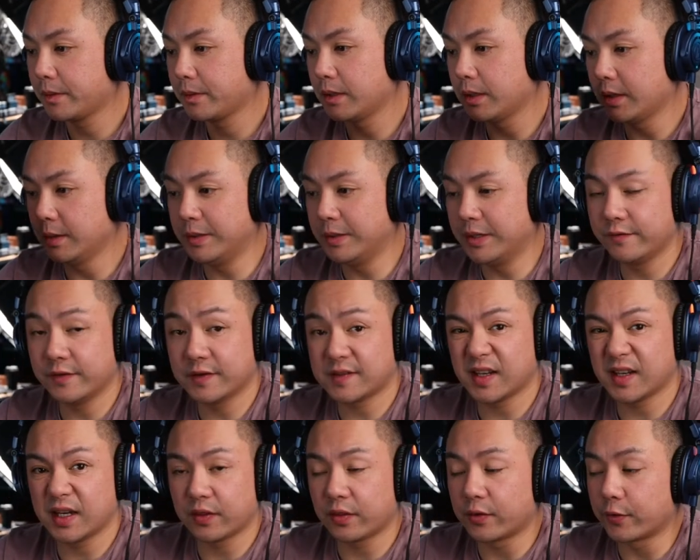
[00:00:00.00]
I mean, if it's
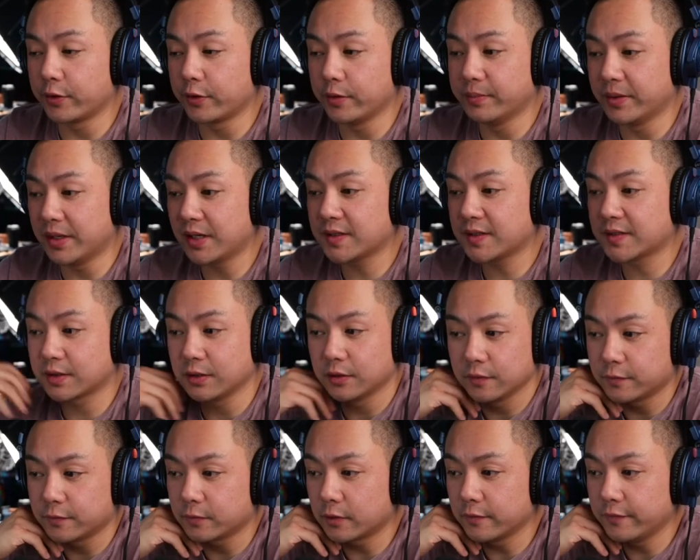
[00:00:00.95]
like thirty bucks, go
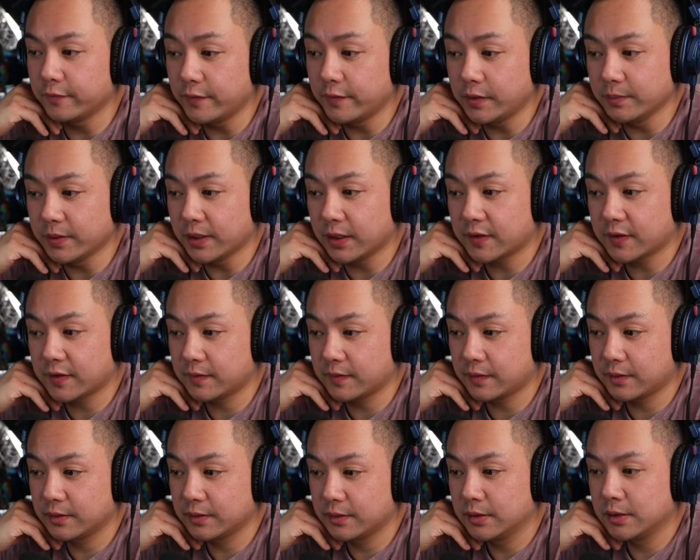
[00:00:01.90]
for it. fifty bucks.
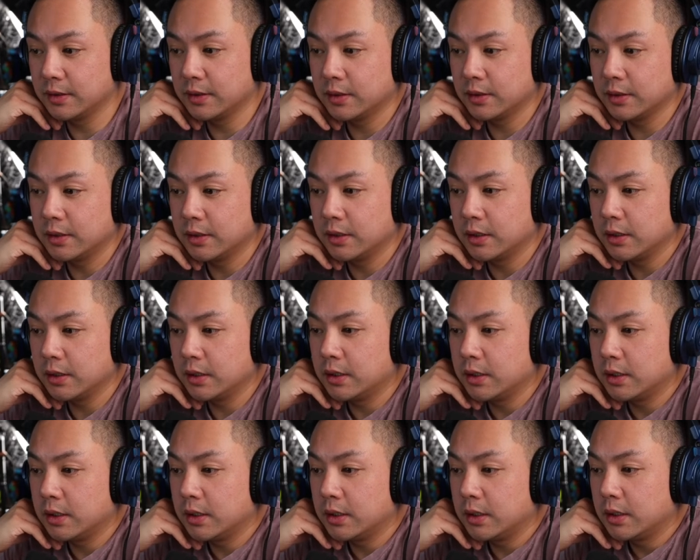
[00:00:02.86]

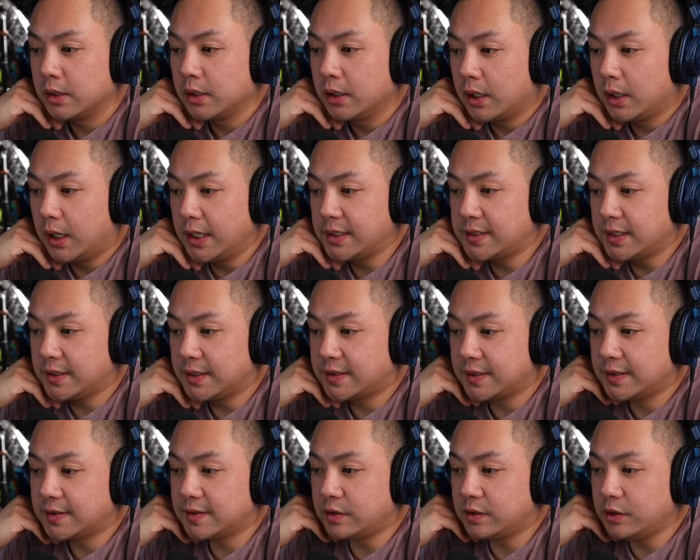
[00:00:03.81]
High Tide
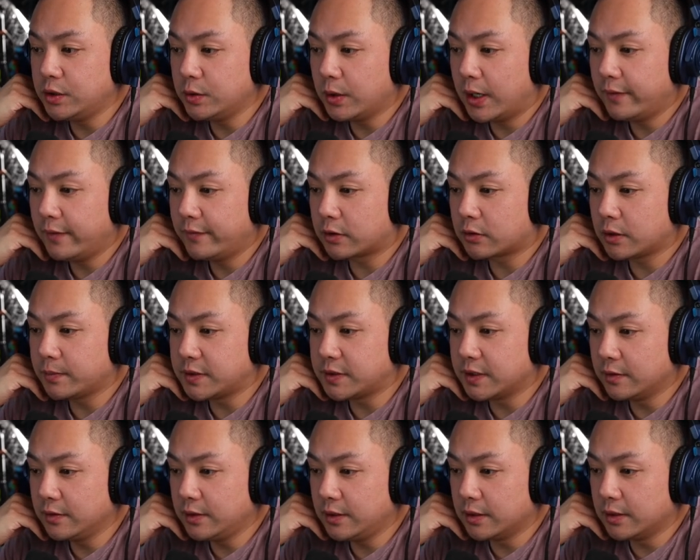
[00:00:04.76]
says, do you have a
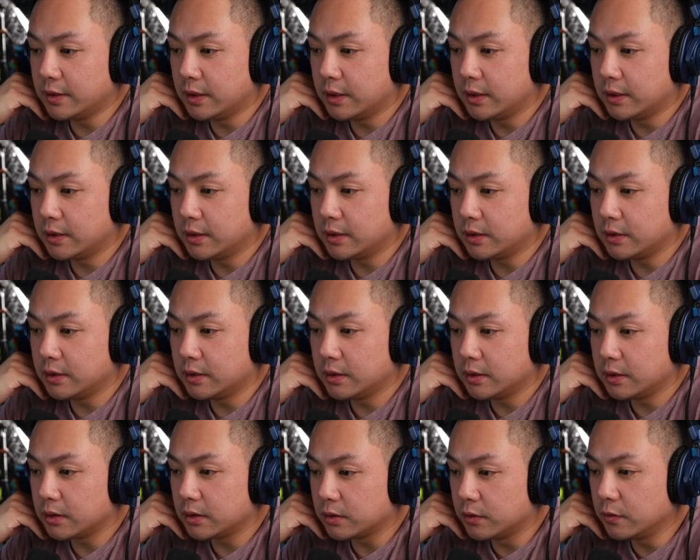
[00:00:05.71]
Griptilian?
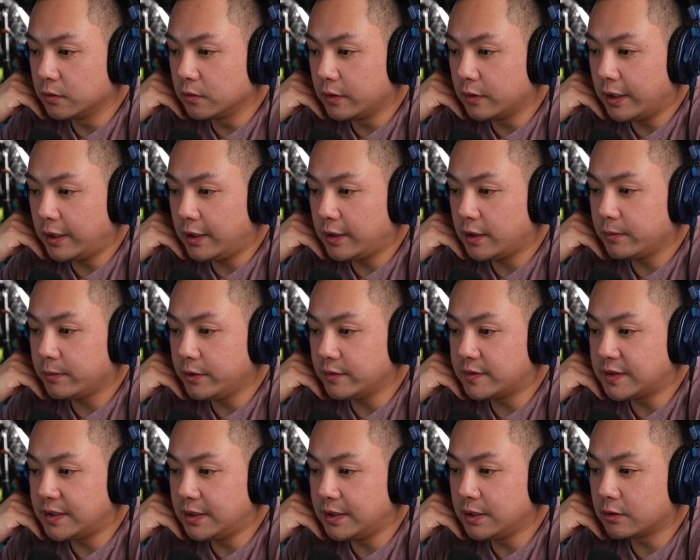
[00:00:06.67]
Google A W
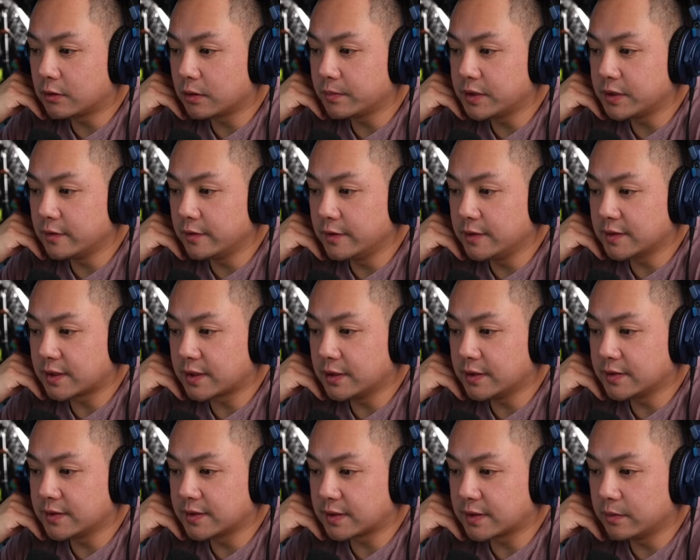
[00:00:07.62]
T Griptilian
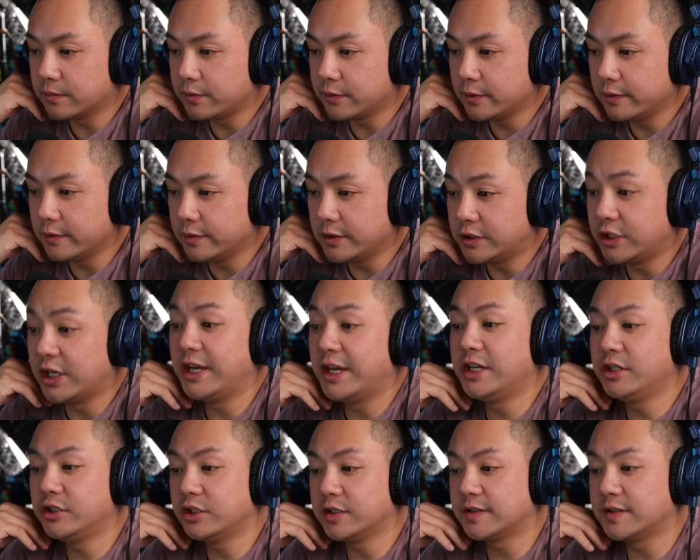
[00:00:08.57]
scales. This completely
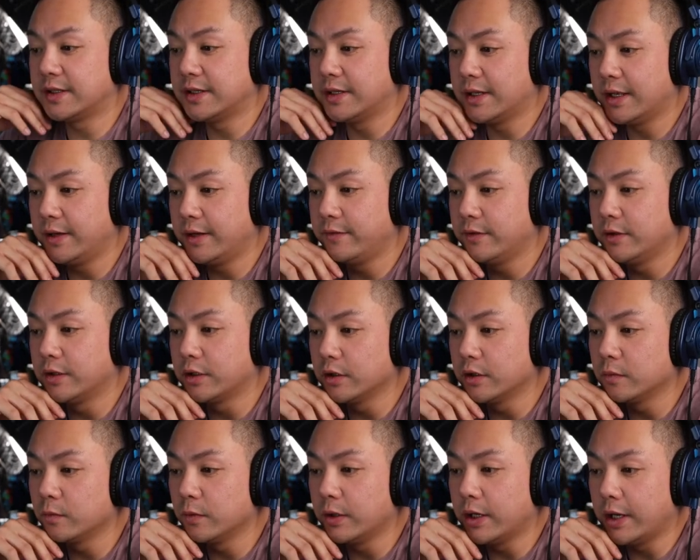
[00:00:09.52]
changes the knife in a
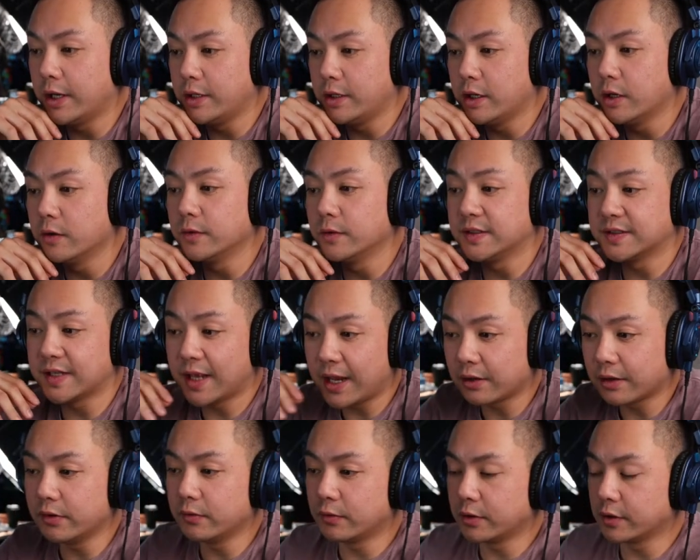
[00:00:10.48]
good way. I know
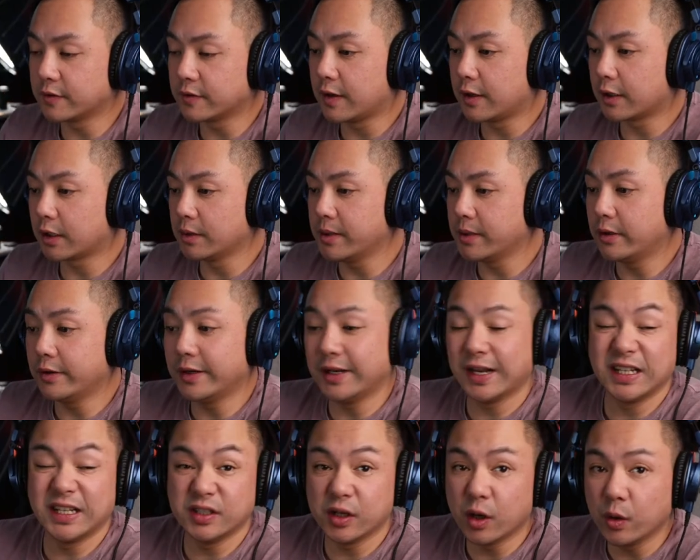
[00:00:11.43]
exactly what you're talking about, and
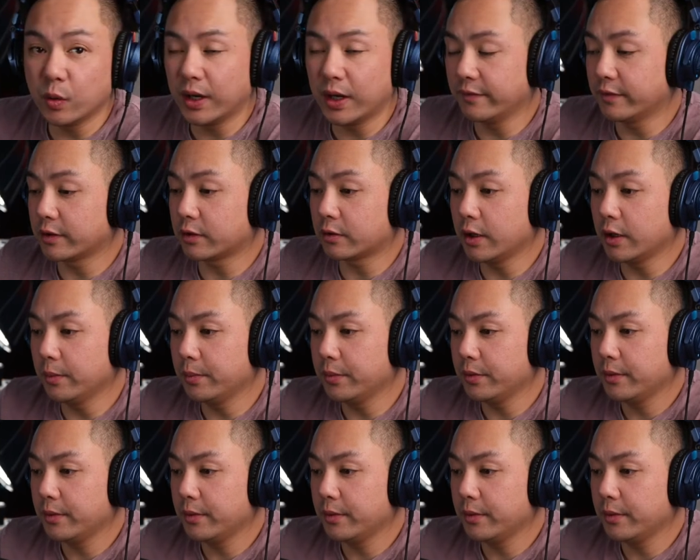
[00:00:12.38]
I don't have a grip.